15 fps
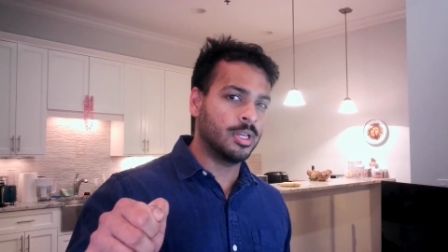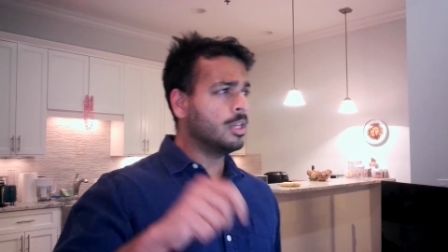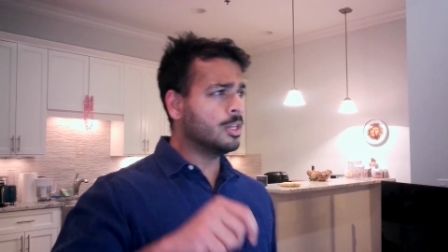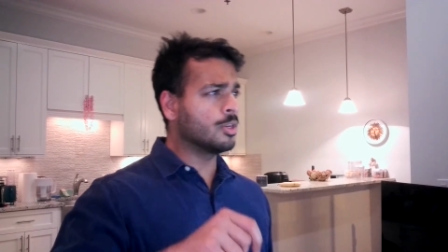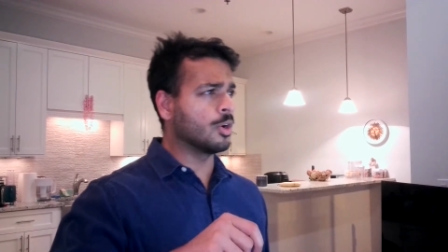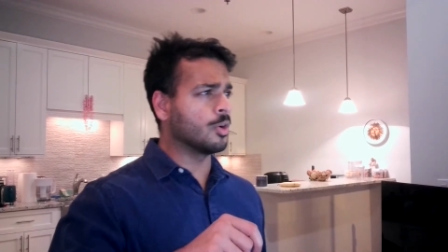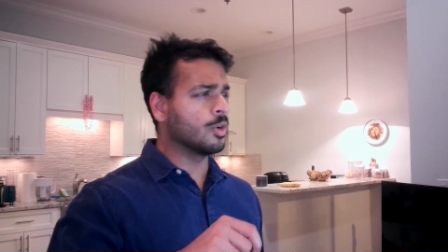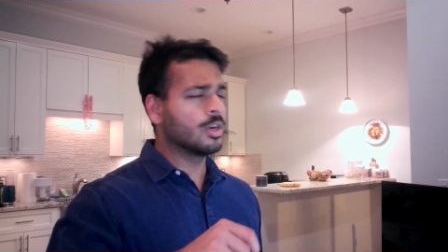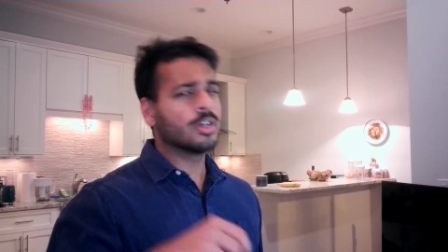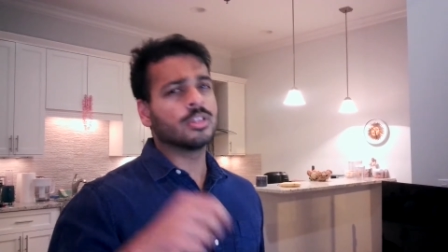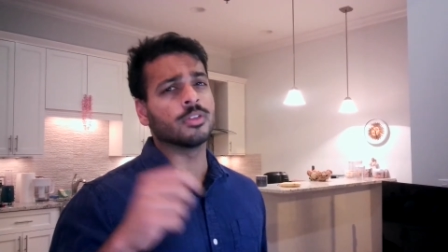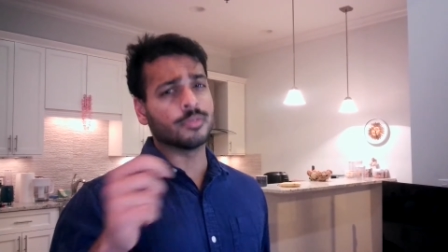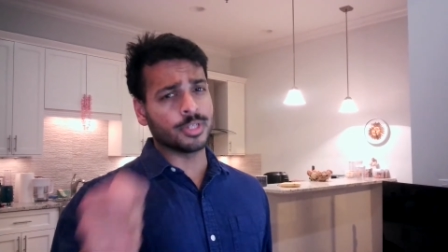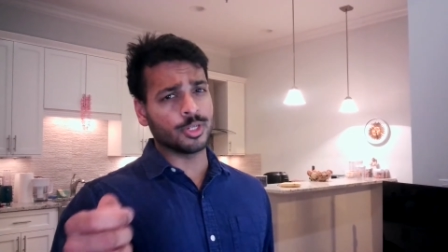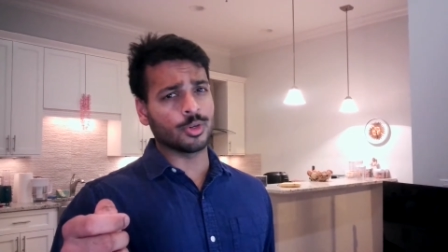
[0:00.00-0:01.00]
You know,
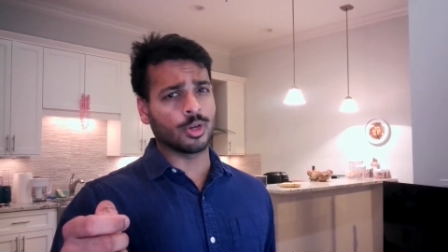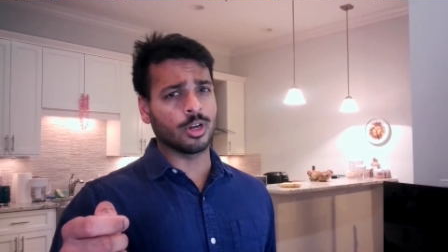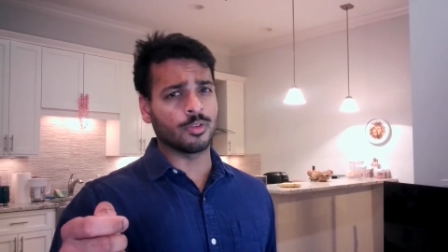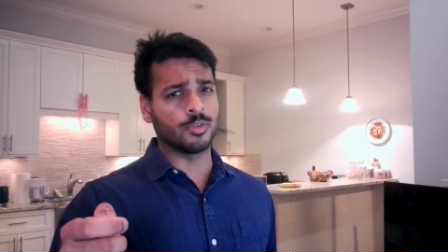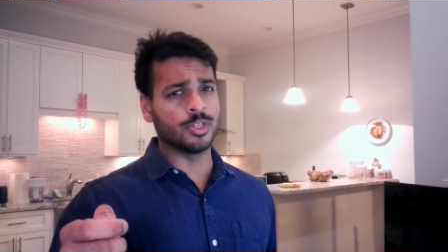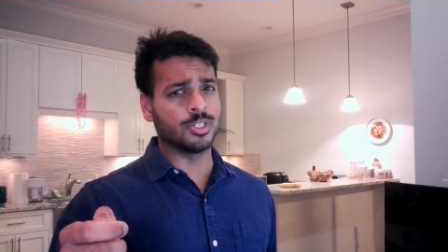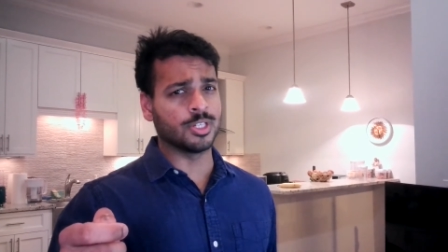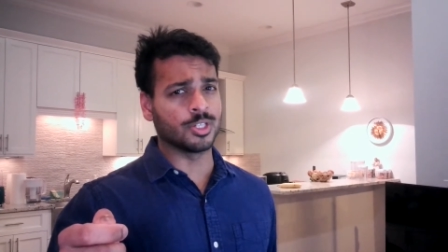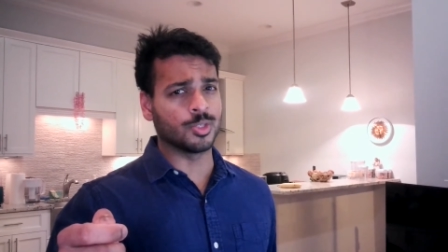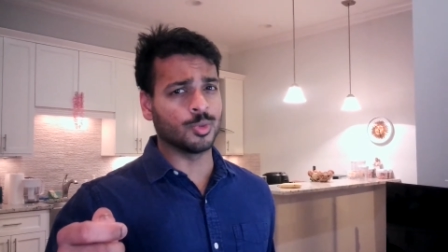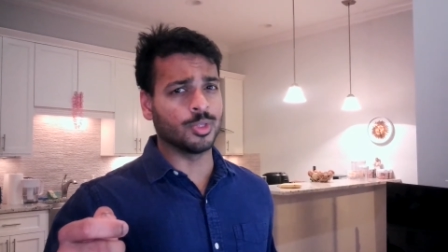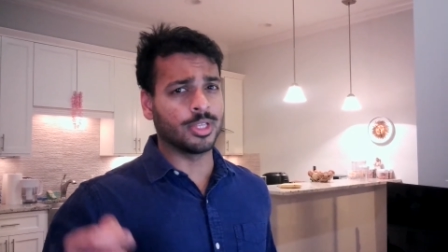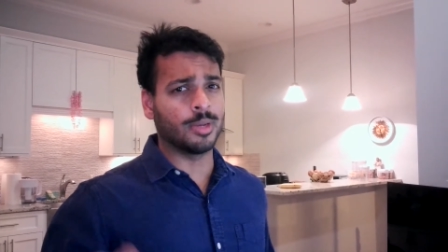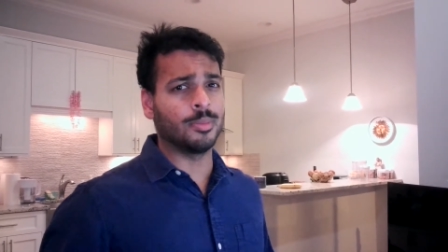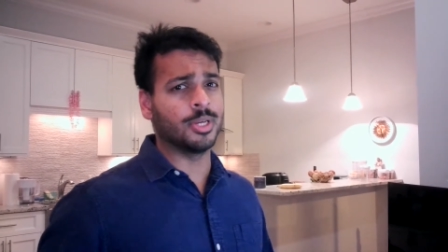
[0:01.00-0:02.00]
the video conferencing
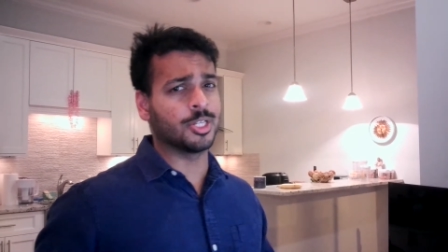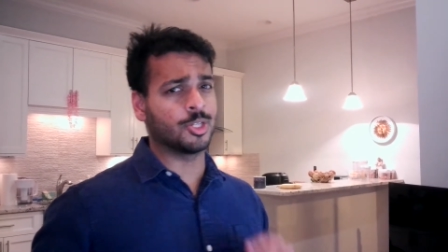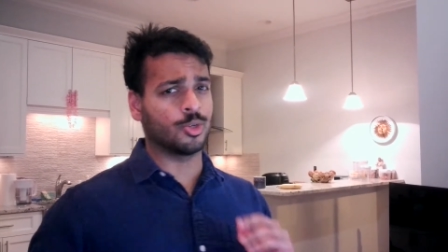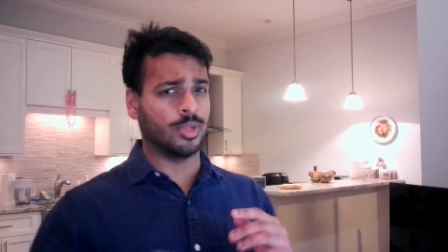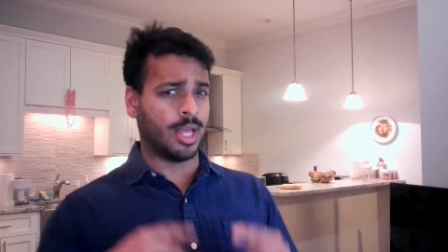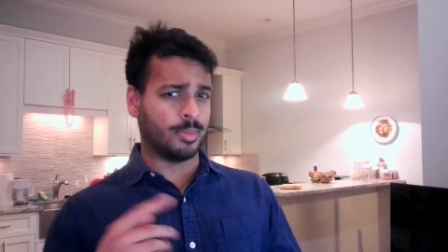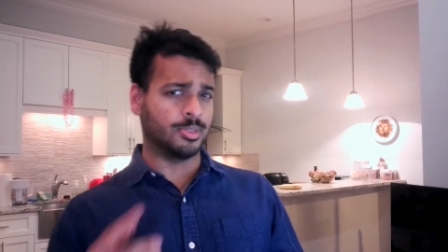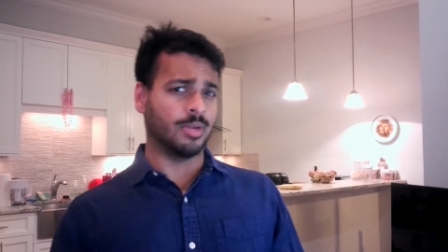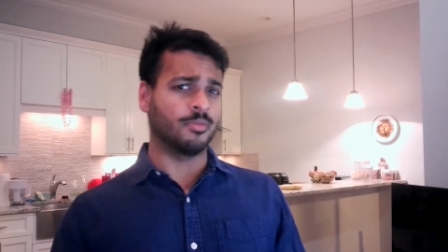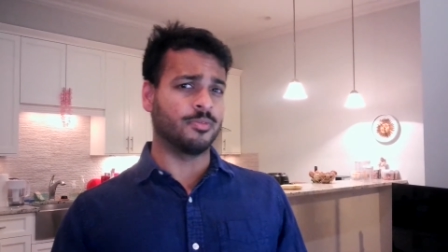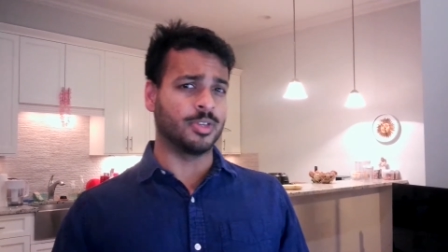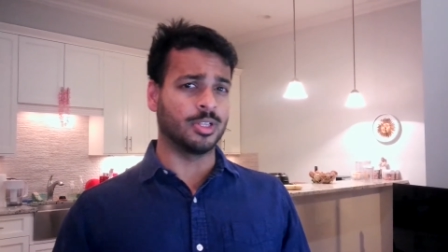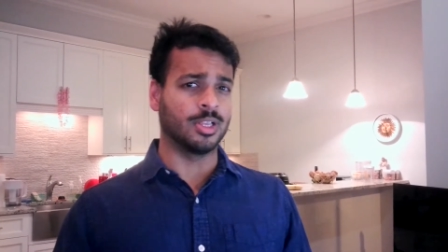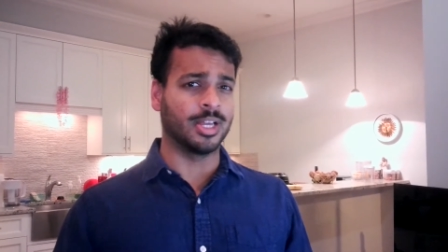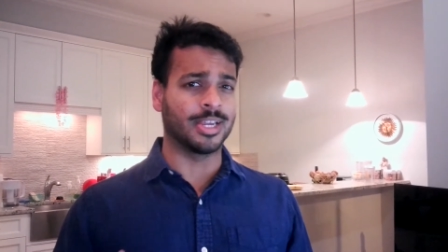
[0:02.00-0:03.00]
tool that makes your laptop
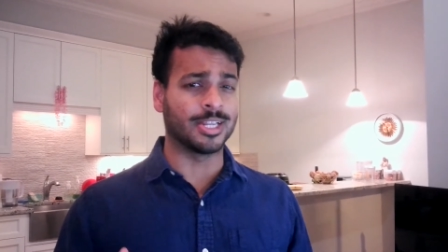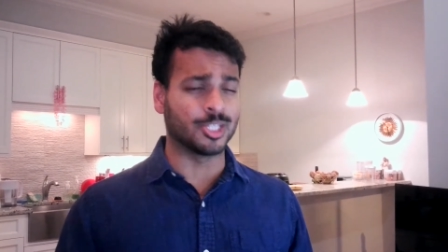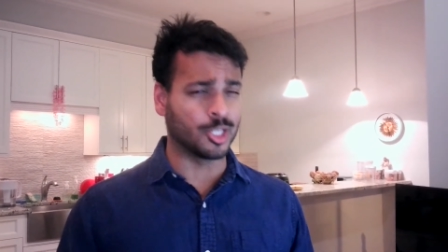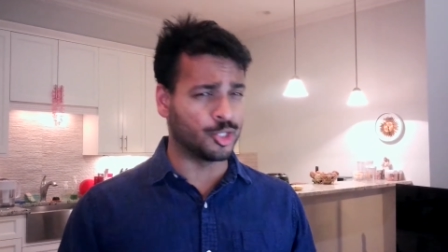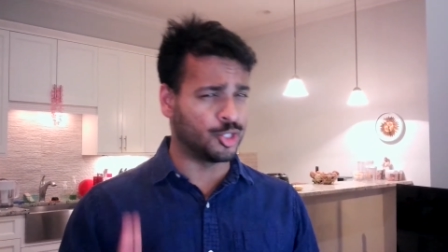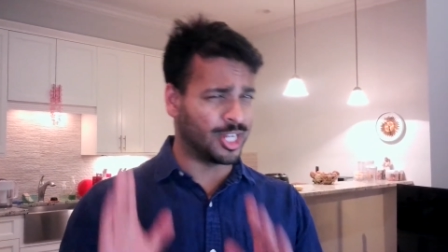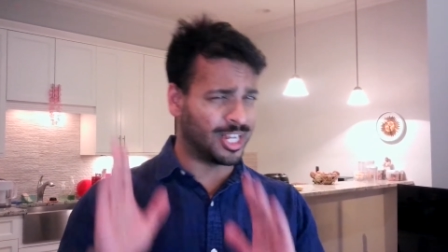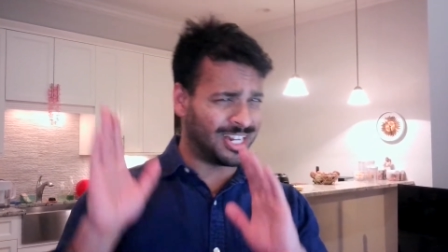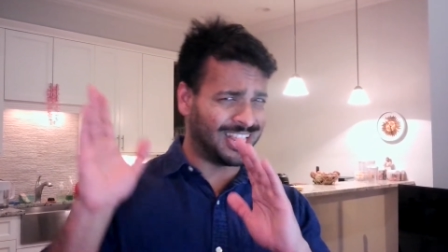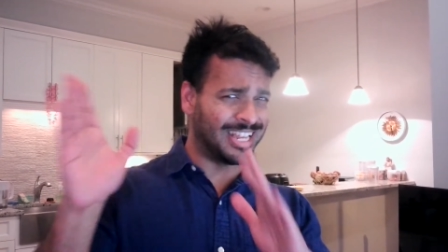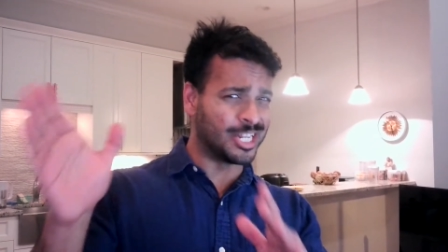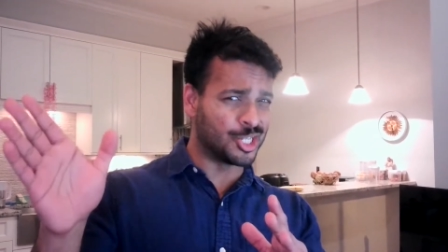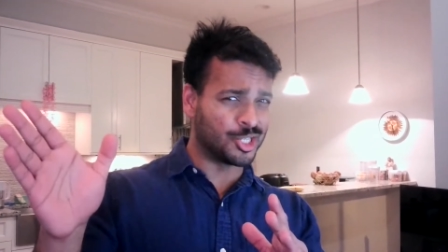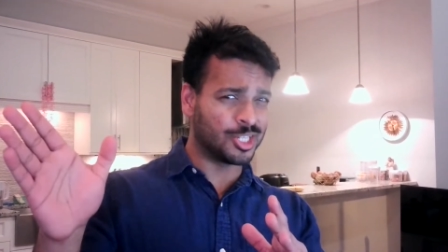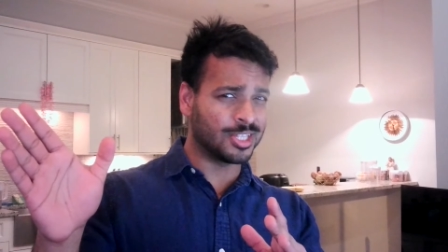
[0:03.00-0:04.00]
feel like it's a jet
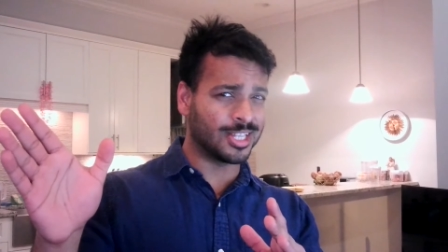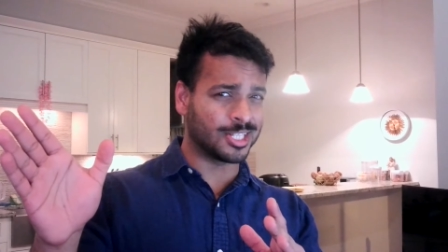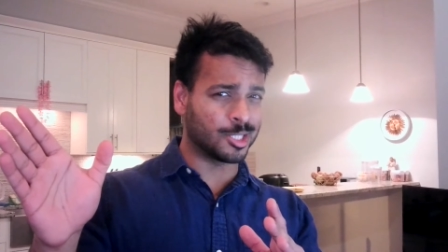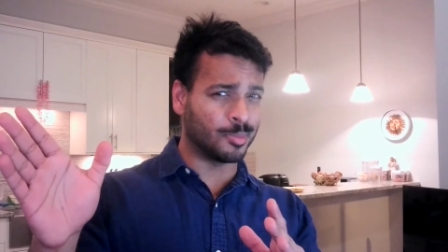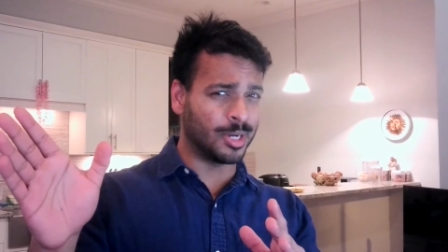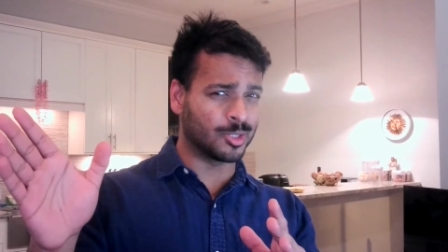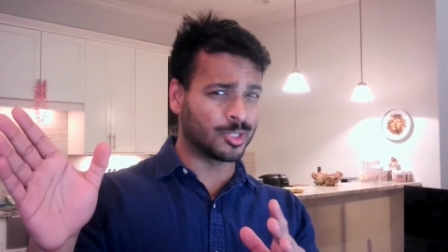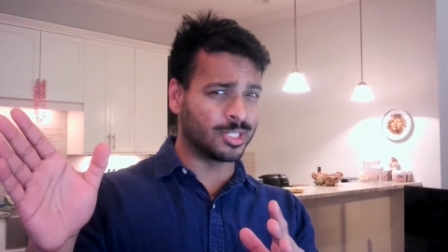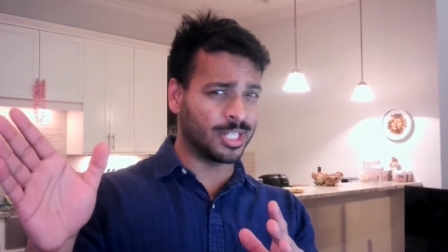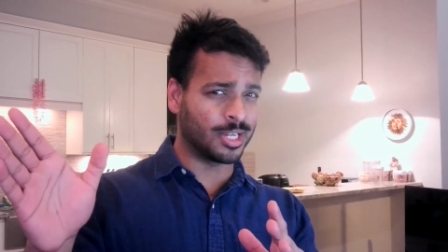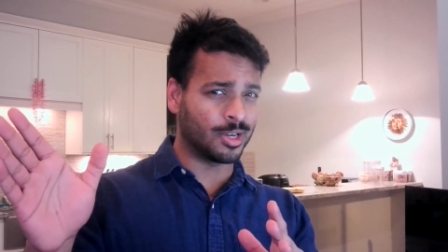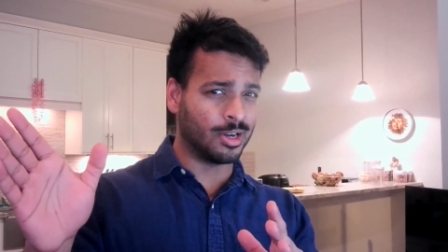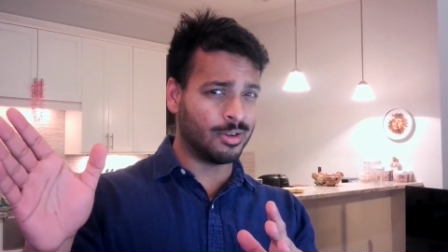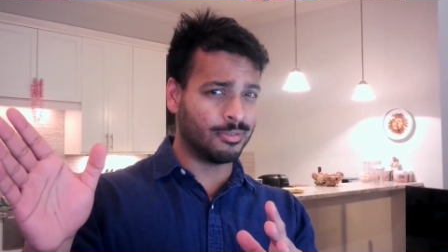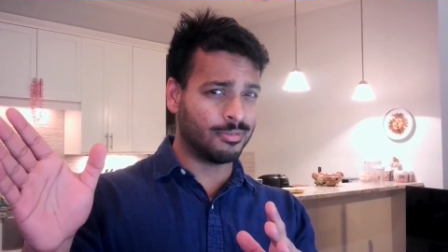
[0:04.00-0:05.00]
engine that's about to take
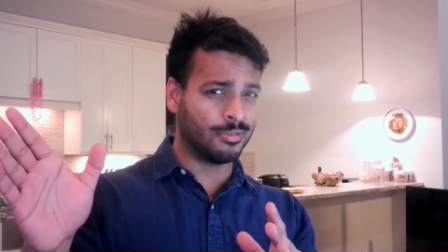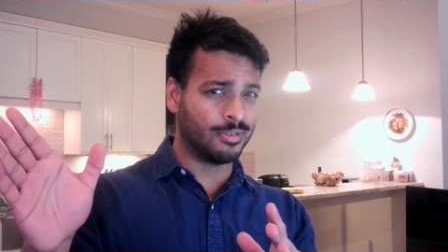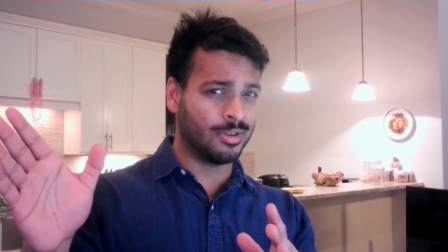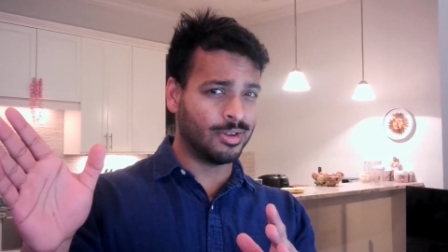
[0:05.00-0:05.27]
off.